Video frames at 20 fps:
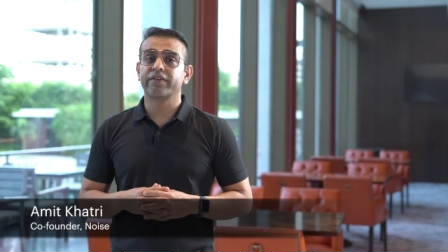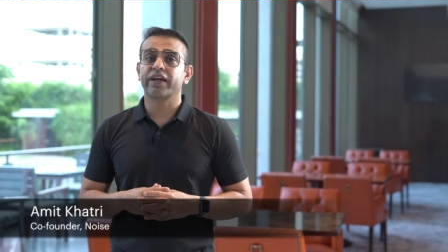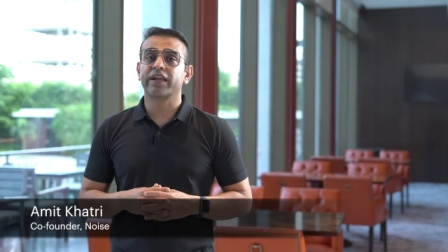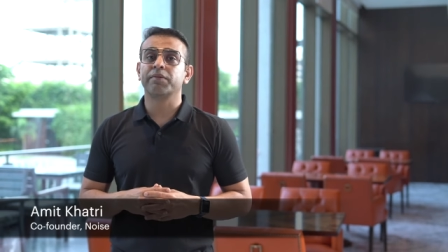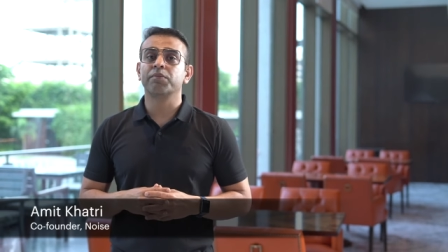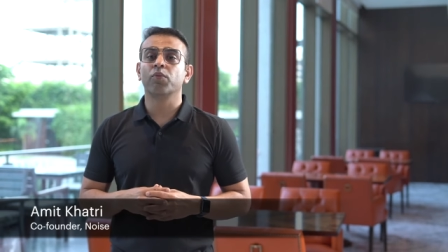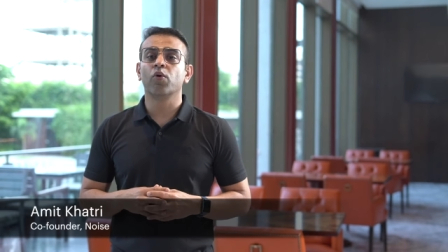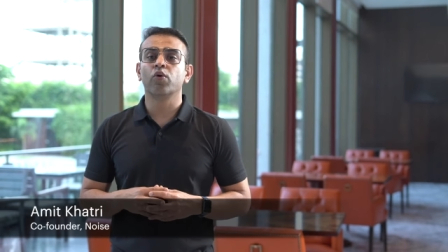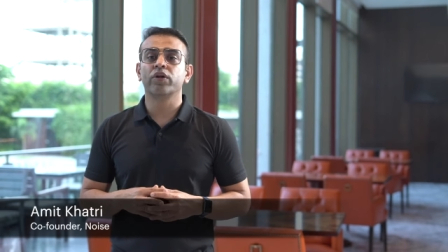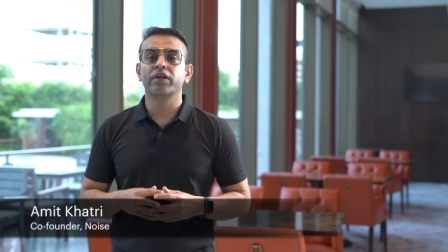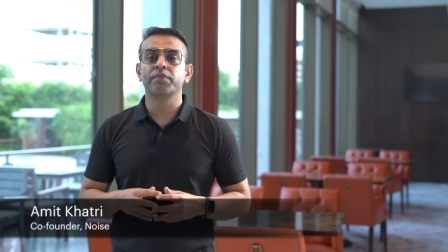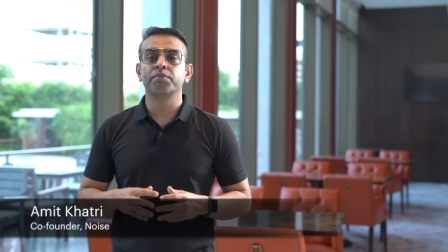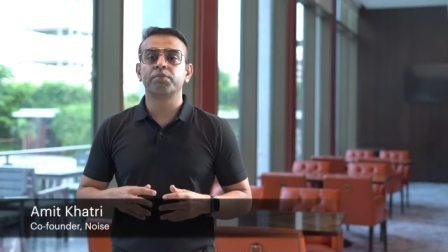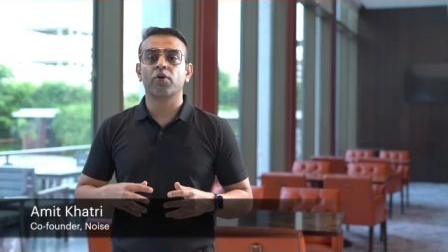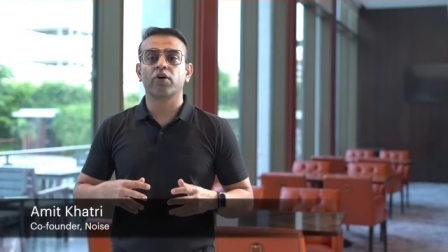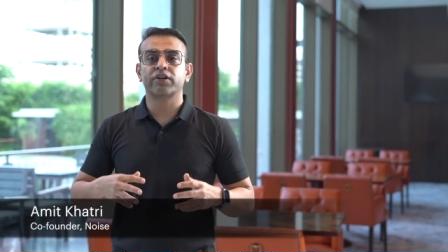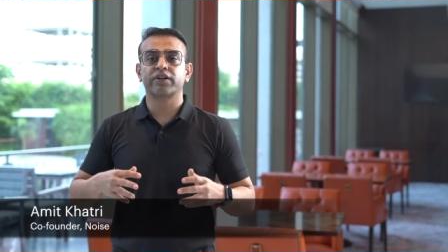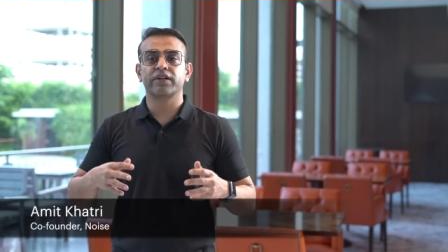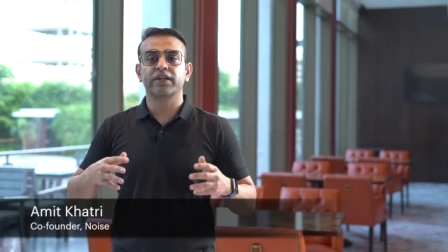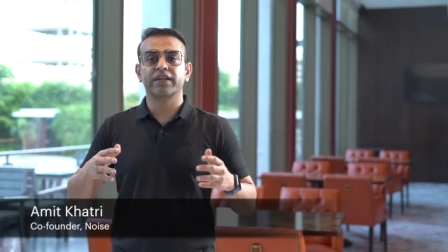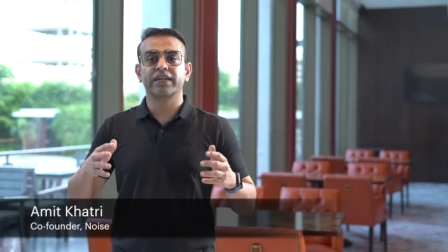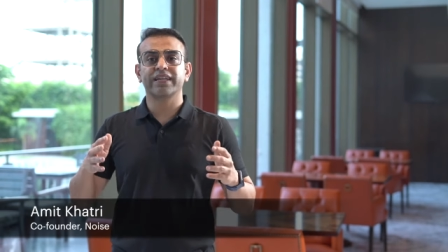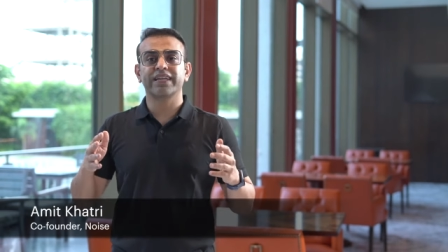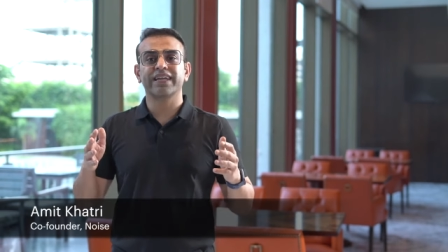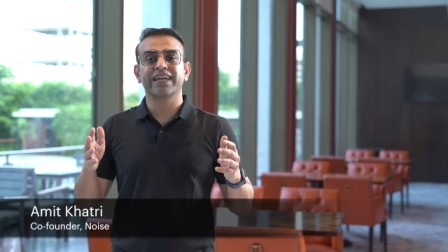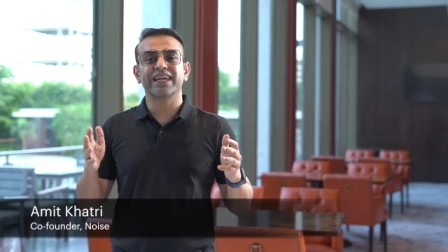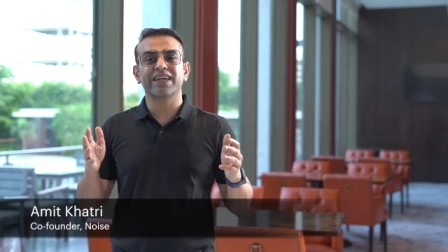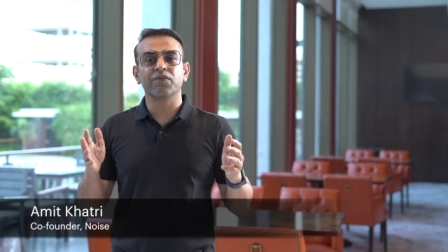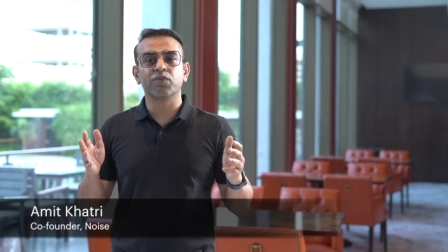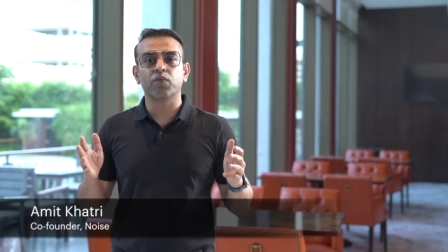and more
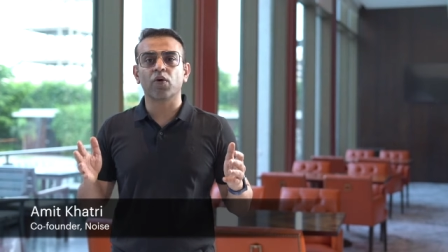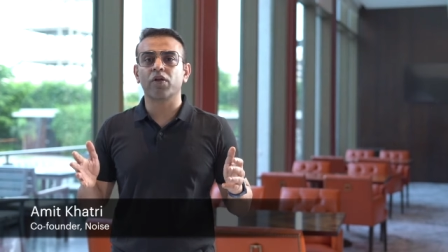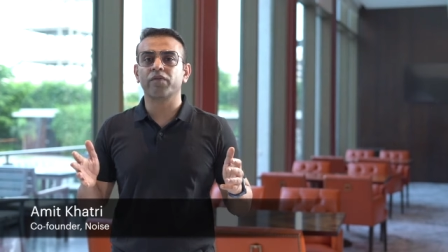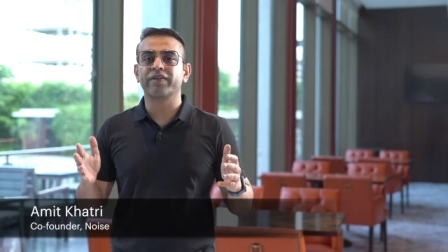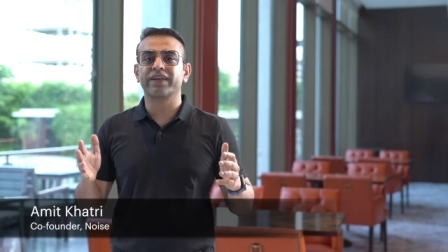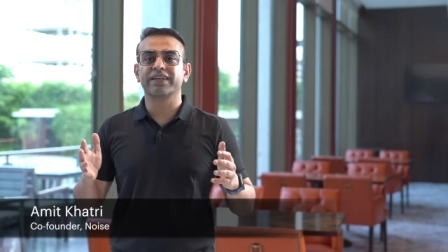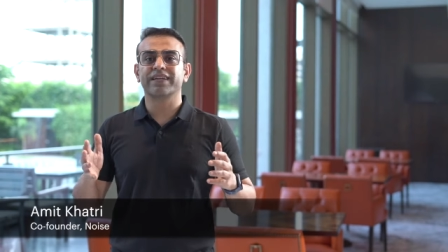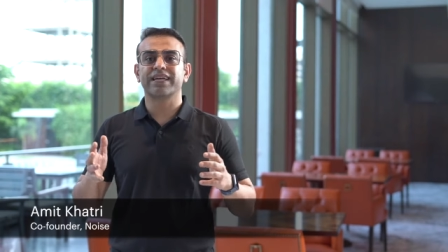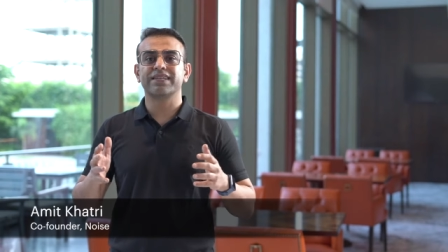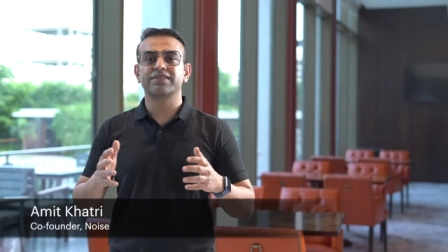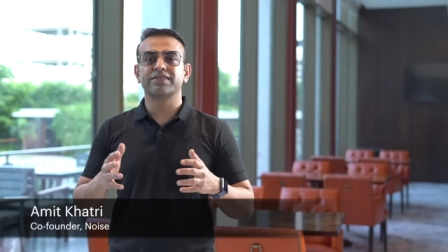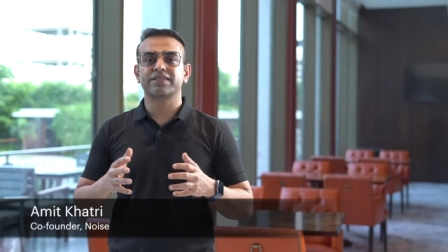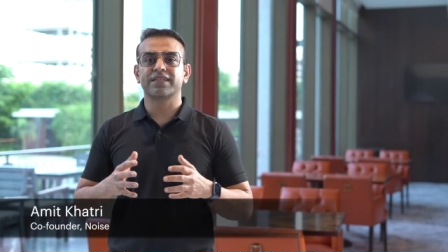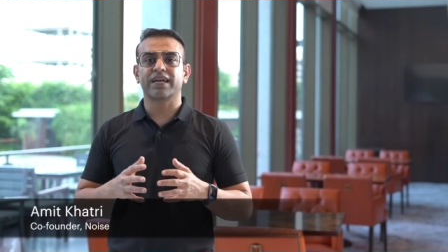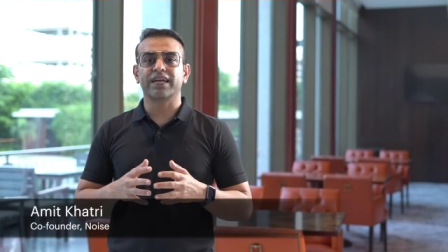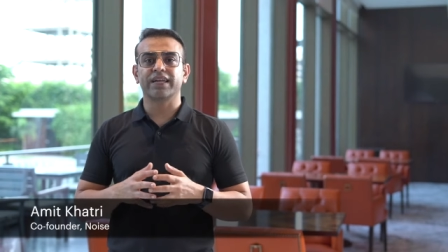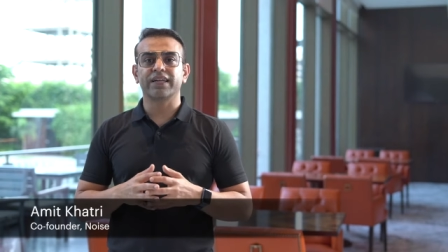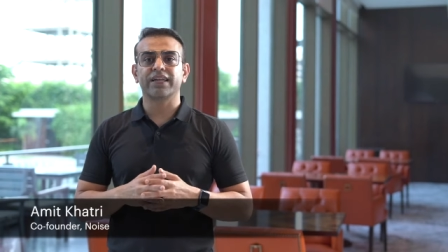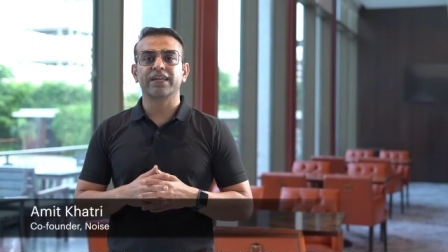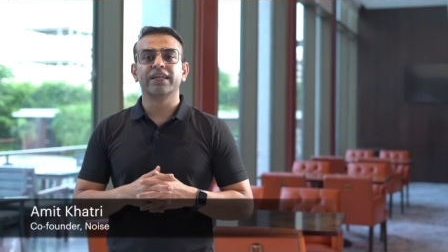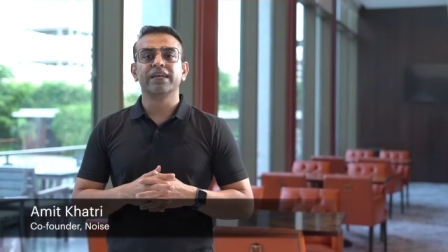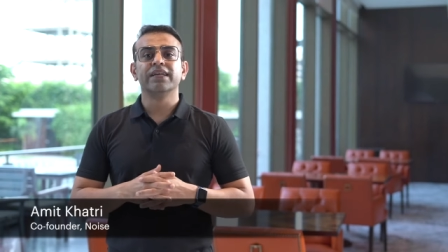importantly, evolving lifestyle.